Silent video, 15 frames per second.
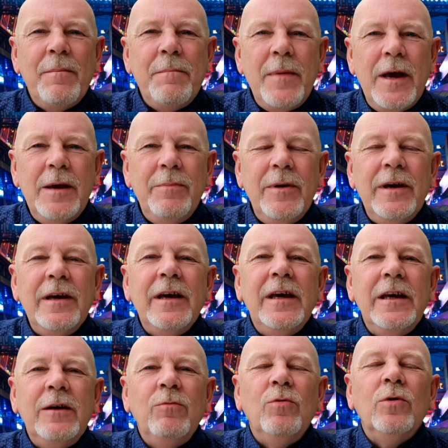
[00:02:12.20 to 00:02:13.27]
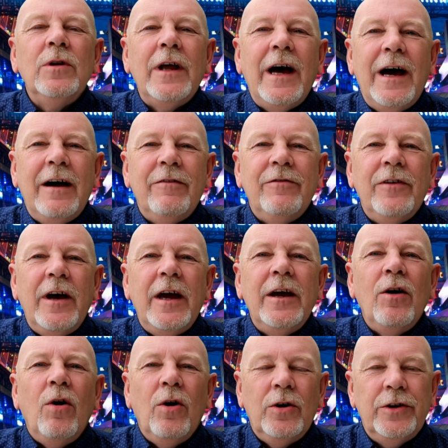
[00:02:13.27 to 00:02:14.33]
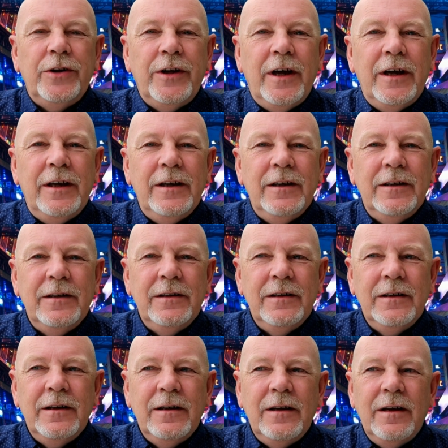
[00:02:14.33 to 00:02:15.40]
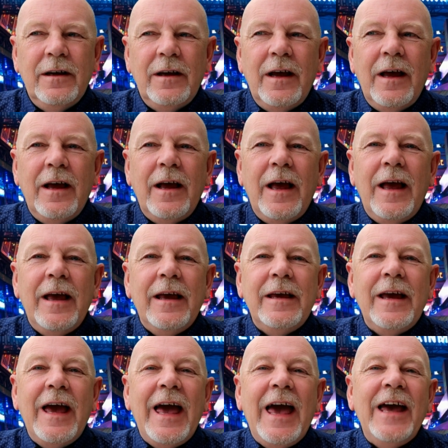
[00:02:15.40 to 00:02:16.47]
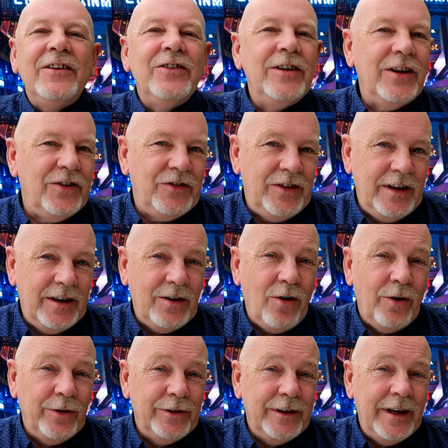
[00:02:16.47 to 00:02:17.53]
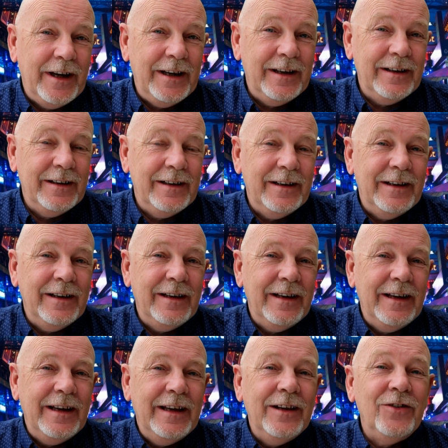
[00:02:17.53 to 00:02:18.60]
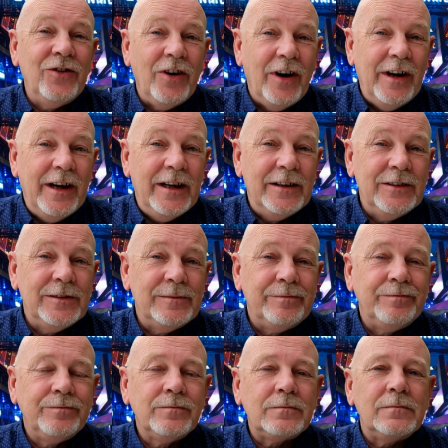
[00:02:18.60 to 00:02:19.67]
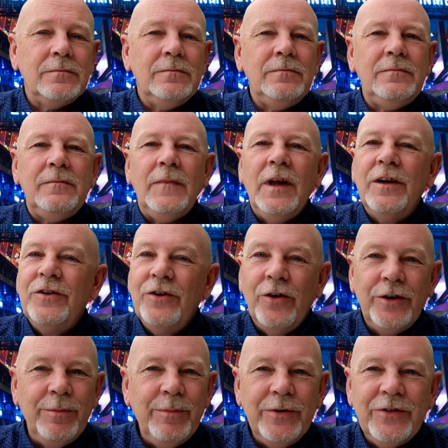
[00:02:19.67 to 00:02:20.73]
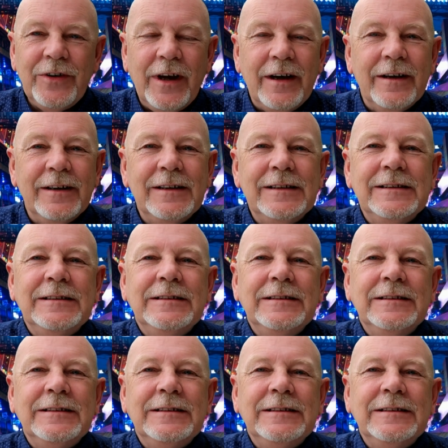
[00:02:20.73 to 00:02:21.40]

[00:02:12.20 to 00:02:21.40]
Maybe he will have a holiday, a hedonistic holiday in Thailand, not in Pattaya,